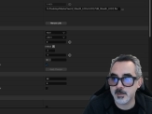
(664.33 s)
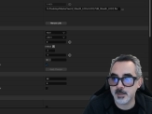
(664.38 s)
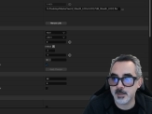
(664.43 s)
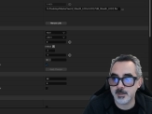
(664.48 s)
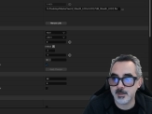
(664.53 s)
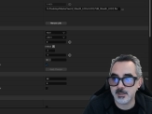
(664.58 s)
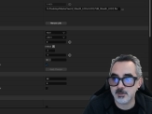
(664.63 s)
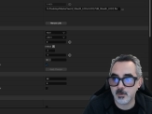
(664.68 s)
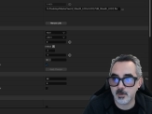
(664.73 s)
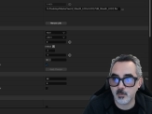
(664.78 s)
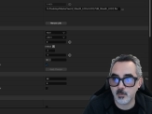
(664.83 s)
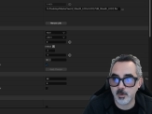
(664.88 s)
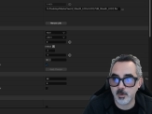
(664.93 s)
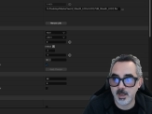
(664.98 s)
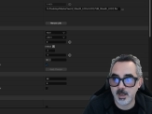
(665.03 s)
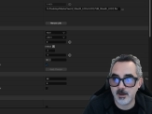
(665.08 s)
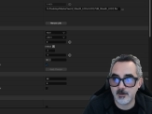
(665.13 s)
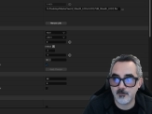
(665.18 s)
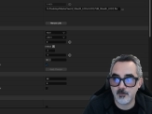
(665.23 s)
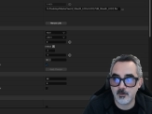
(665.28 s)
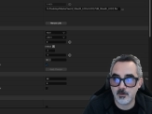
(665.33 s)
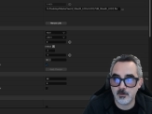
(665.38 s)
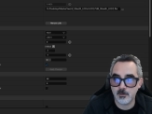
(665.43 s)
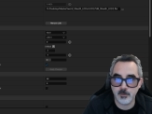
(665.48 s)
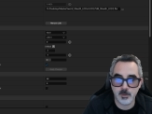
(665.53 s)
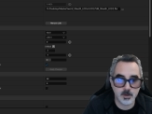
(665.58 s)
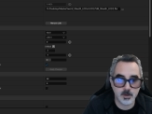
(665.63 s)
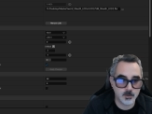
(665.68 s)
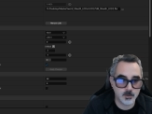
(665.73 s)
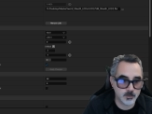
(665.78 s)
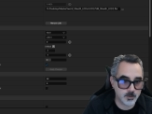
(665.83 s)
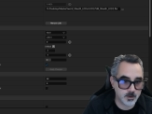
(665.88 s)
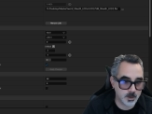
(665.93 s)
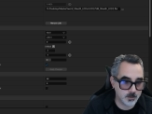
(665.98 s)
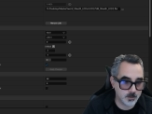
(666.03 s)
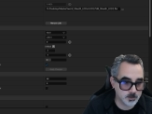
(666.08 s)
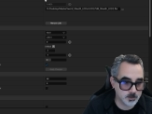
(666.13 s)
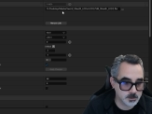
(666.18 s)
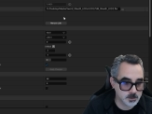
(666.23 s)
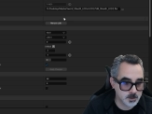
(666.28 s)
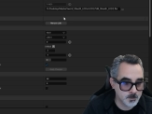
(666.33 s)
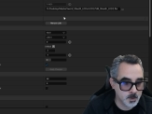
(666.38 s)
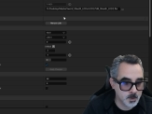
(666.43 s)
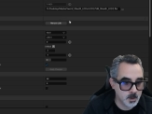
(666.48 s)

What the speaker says: And that's what we have on the other levels.